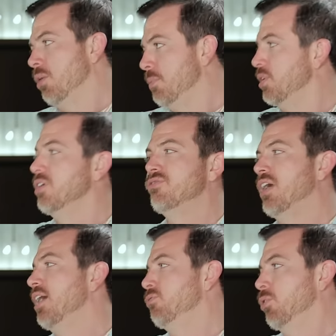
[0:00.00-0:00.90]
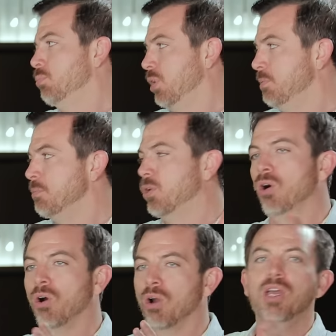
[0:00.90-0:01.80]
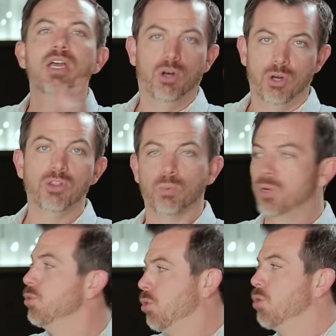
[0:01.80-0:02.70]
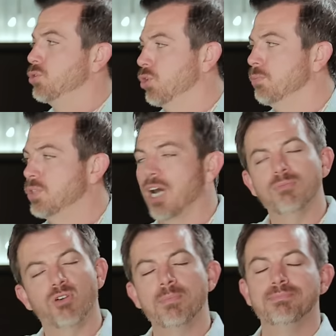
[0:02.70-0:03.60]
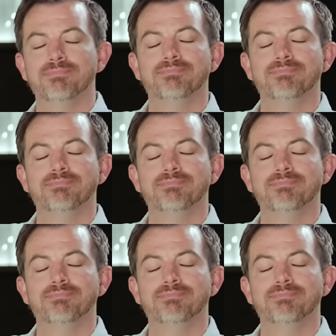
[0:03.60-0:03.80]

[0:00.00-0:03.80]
a million five for a premium car on the real long-term time frame.